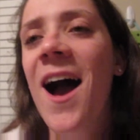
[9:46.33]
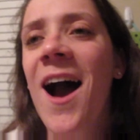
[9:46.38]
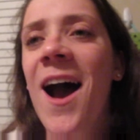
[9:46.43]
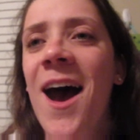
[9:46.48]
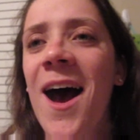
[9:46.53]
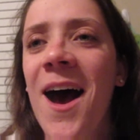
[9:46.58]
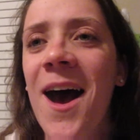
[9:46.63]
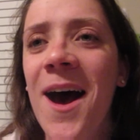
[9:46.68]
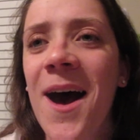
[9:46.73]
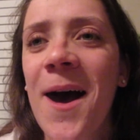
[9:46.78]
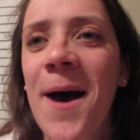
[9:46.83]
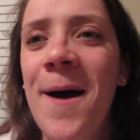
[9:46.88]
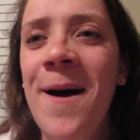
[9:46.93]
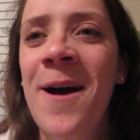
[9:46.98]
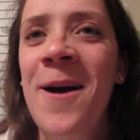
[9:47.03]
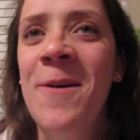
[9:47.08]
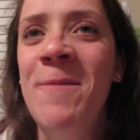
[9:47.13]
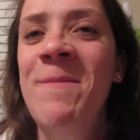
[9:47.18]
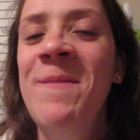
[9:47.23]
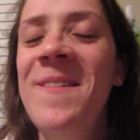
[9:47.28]

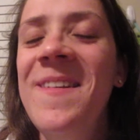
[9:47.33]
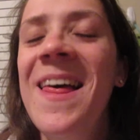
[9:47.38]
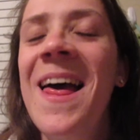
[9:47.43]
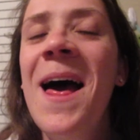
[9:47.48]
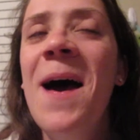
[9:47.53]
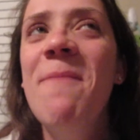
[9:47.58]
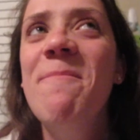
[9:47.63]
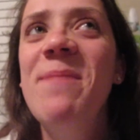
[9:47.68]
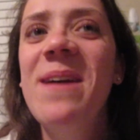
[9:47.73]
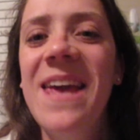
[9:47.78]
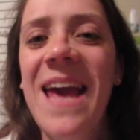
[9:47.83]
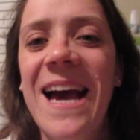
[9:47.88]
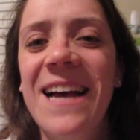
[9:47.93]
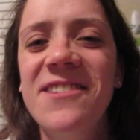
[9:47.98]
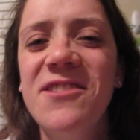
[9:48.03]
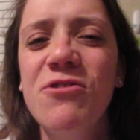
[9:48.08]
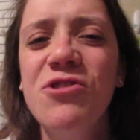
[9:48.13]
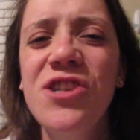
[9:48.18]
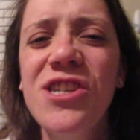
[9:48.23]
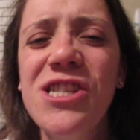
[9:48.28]
But yeah,
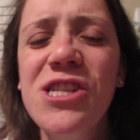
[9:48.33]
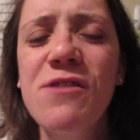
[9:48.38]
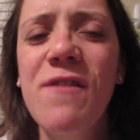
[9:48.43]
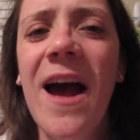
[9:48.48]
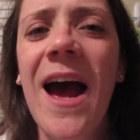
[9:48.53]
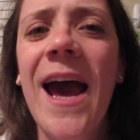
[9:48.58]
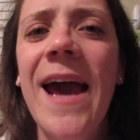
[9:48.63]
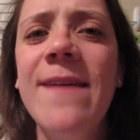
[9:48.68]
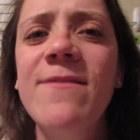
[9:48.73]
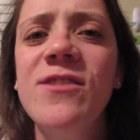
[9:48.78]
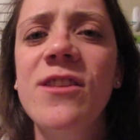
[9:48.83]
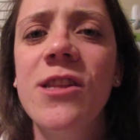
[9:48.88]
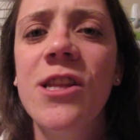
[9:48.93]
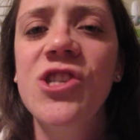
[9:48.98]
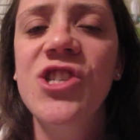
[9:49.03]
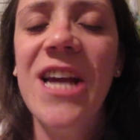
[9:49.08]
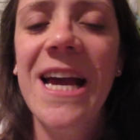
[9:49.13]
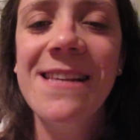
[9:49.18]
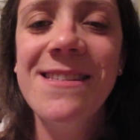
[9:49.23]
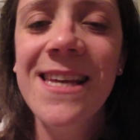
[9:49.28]
so she survives, and then
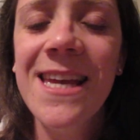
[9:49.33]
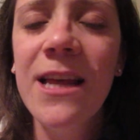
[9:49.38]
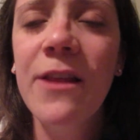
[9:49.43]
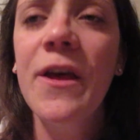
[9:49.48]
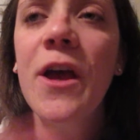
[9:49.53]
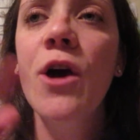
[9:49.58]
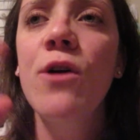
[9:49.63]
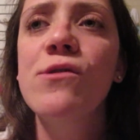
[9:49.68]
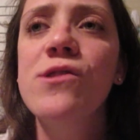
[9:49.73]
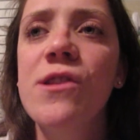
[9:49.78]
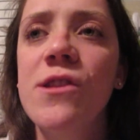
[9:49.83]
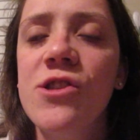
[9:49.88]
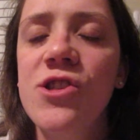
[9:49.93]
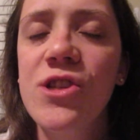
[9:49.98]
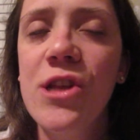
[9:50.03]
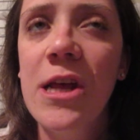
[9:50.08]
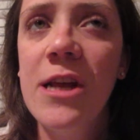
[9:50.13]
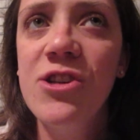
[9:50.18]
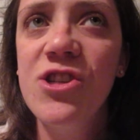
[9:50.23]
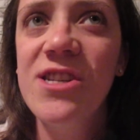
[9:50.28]
she has Helios, and
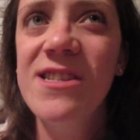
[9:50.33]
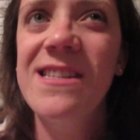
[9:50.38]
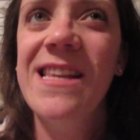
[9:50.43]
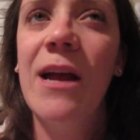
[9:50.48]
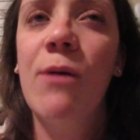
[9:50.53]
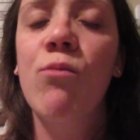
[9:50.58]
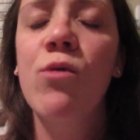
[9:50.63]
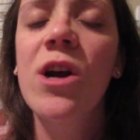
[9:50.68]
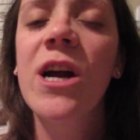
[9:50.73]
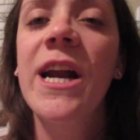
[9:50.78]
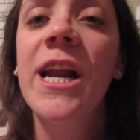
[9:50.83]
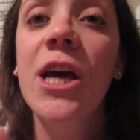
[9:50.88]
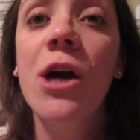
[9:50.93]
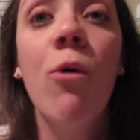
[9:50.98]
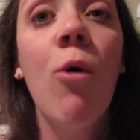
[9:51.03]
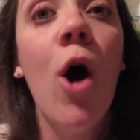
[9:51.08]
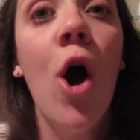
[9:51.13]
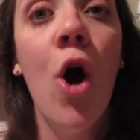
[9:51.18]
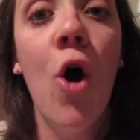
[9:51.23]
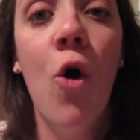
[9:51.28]
then she says, like, we're gonna
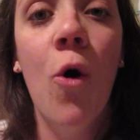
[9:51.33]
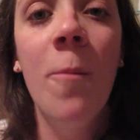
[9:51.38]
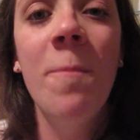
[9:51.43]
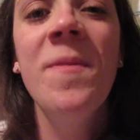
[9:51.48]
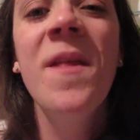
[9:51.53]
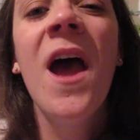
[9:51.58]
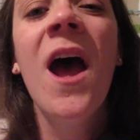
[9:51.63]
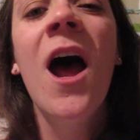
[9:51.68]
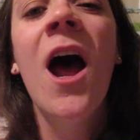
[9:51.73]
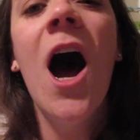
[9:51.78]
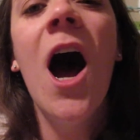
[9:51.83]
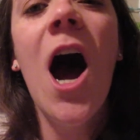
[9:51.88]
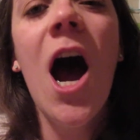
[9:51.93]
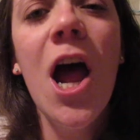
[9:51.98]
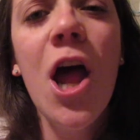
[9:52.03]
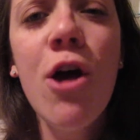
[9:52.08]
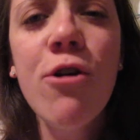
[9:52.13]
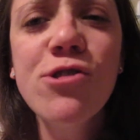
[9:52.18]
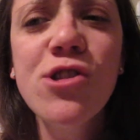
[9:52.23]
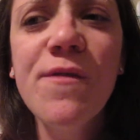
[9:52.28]
go home.
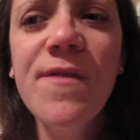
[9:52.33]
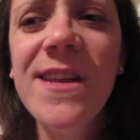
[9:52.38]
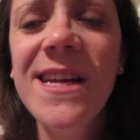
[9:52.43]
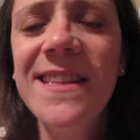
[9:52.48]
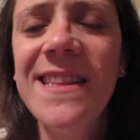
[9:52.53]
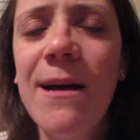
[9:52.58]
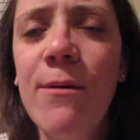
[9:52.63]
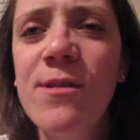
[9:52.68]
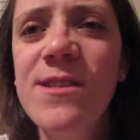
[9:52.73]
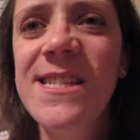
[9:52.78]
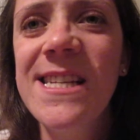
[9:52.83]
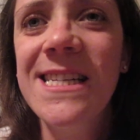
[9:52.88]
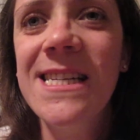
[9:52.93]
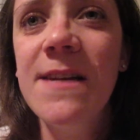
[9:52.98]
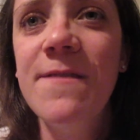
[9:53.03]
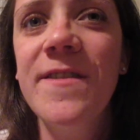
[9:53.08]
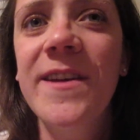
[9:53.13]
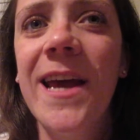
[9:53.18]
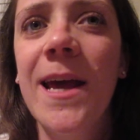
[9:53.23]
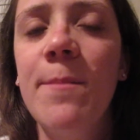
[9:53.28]
I also felt like that was
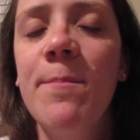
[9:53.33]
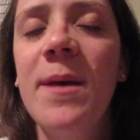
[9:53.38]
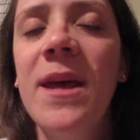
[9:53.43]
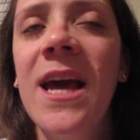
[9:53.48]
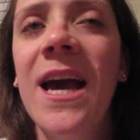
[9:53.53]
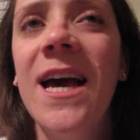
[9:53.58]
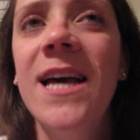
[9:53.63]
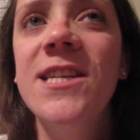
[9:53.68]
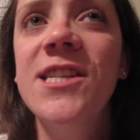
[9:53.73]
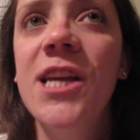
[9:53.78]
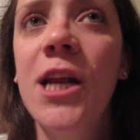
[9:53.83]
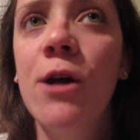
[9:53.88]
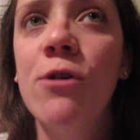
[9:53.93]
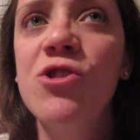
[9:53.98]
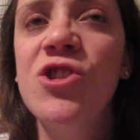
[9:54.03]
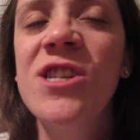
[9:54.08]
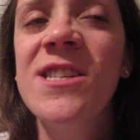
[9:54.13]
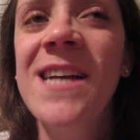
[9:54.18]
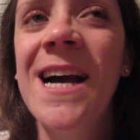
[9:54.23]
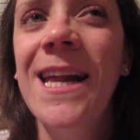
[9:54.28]
significant because, you know,
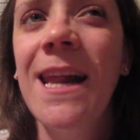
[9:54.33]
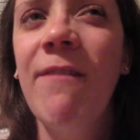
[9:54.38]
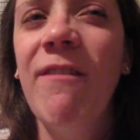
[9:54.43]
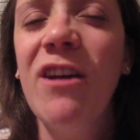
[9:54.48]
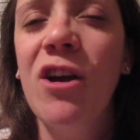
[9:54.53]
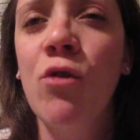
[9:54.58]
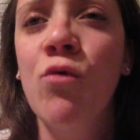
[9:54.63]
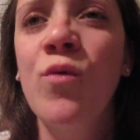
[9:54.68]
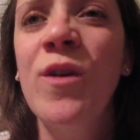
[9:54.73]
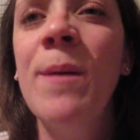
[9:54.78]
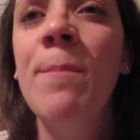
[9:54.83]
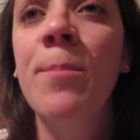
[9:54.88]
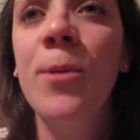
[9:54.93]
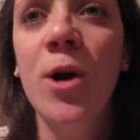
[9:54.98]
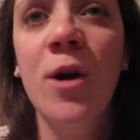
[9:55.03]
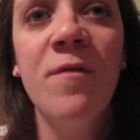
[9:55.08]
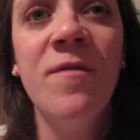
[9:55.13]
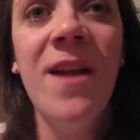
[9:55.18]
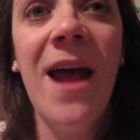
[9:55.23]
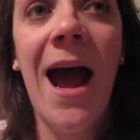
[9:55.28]
she's kind of like a
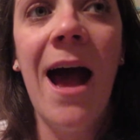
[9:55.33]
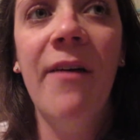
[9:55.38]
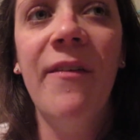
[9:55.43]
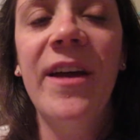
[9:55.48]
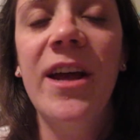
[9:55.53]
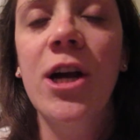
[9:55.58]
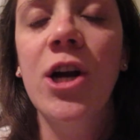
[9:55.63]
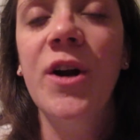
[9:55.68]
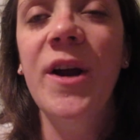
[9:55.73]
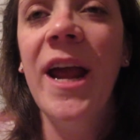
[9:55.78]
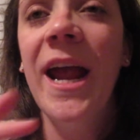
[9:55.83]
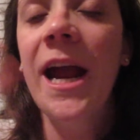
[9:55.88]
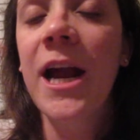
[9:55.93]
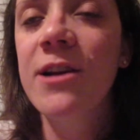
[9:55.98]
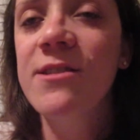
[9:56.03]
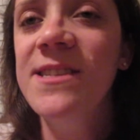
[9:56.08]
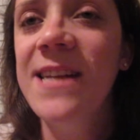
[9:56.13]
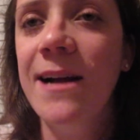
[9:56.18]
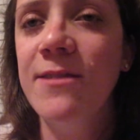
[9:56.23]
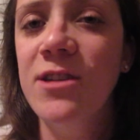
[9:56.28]
rebirth now. Like, her
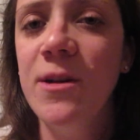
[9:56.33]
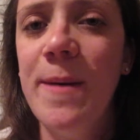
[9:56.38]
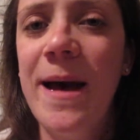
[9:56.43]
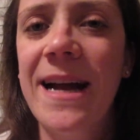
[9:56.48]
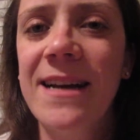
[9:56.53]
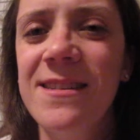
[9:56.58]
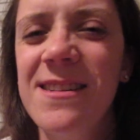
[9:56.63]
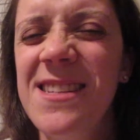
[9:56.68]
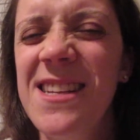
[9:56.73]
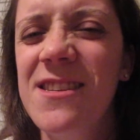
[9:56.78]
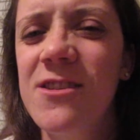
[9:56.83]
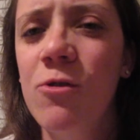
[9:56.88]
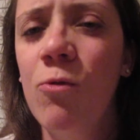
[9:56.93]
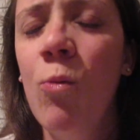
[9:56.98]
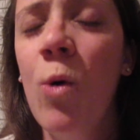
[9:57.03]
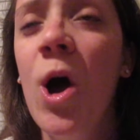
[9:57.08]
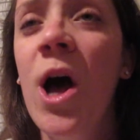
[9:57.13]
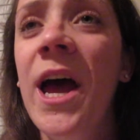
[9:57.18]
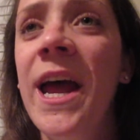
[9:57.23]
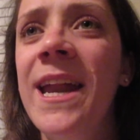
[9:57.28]
hair's down to back to season
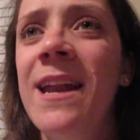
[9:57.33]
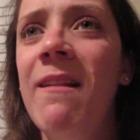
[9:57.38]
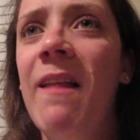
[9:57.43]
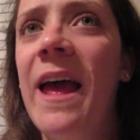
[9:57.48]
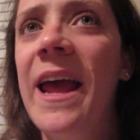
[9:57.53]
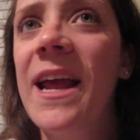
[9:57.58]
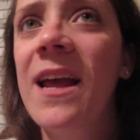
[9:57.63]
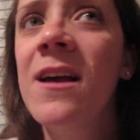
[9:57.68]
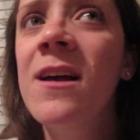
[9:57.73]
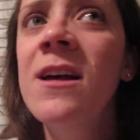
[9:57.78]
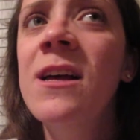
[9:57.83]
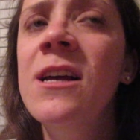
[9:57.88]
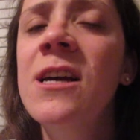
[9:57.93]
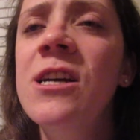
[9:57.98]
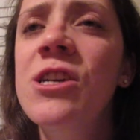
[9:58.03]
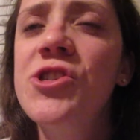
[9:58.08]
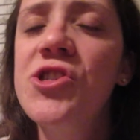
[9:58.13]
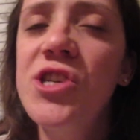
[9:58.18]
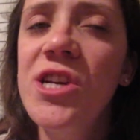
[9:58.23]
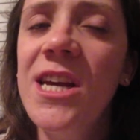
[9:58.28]
1. Like,
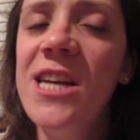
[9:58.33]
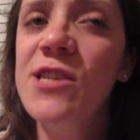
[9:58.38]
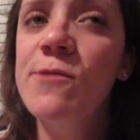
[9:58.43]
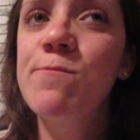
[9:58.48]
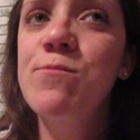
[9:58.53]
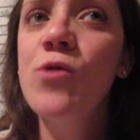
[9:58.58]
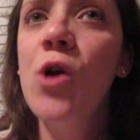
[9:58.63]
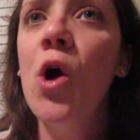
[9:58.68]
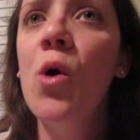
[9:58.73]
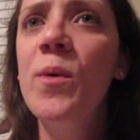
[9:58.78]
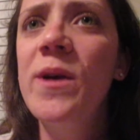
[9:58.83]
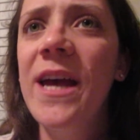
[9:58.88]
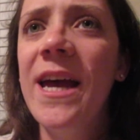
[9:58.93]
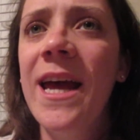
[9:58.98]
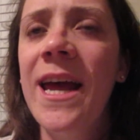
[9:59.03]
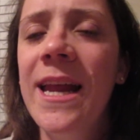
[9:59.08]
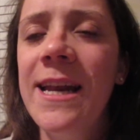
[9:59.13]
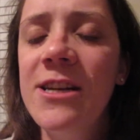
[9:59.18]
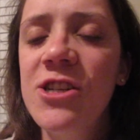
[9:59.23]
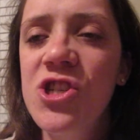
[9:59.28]
she is
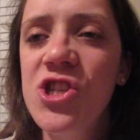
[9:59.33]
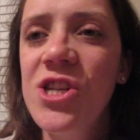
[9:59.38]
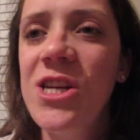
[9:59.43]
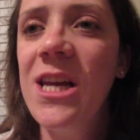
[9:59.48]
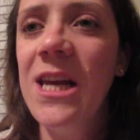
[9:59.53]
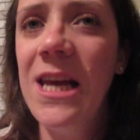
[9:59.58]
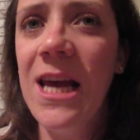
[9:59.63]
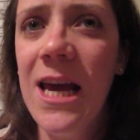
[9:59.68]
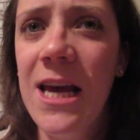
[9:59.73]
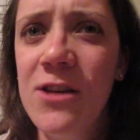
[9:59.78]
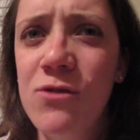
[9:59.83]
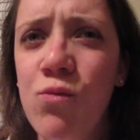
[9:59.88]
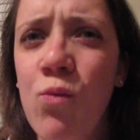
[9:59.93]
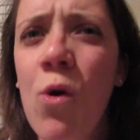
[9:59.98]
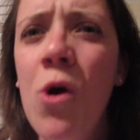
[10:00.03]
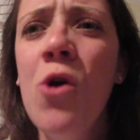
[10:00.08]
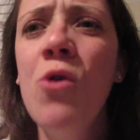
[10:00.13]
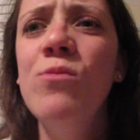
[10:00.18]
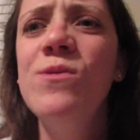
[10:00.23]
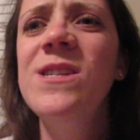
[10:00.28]
broken, she is
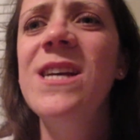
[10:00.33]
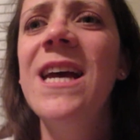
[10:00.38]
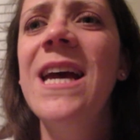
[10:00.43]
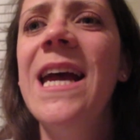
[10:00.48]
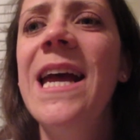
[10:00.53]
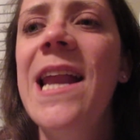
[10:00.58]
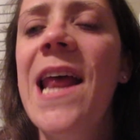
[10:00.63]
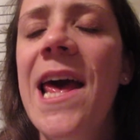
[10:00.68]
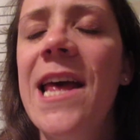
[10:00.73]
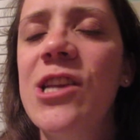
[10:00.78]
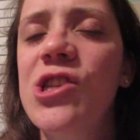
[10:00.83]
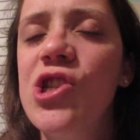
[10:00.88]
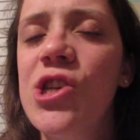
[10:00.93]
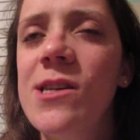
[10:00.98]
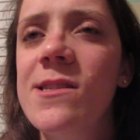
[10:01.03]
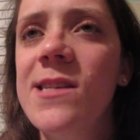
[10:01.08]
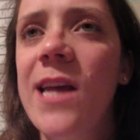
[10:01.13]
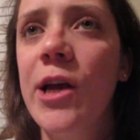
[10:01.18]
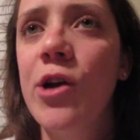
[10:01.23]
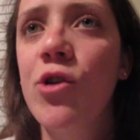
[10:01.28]
wounded, and
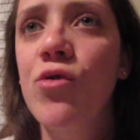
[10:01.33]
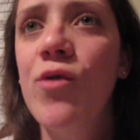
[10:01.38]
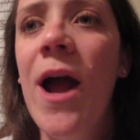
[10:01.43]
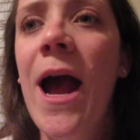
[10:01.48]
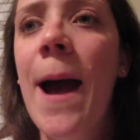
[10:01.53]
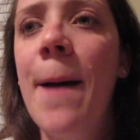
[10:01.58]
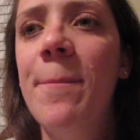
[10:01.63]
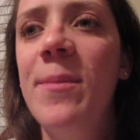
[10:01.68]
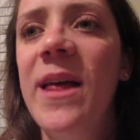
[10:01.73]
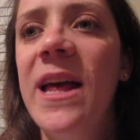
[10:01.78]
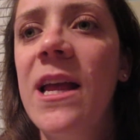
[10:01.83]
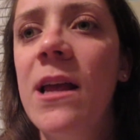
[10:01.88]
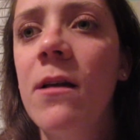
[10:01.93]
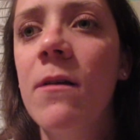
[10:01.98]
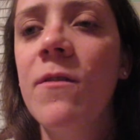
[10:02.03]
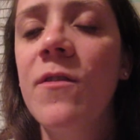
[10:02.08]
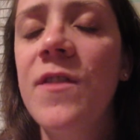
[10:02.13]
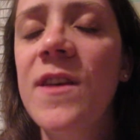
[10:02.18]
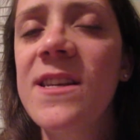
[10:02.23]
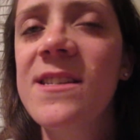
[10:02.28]
she's like, crap, like,
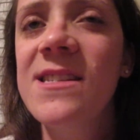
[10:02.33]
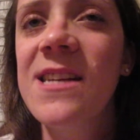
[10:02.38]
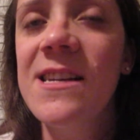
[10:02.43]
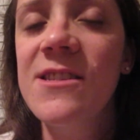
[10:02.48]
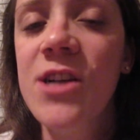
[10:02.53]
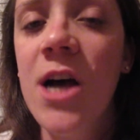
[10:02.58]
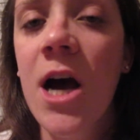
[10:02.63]
this has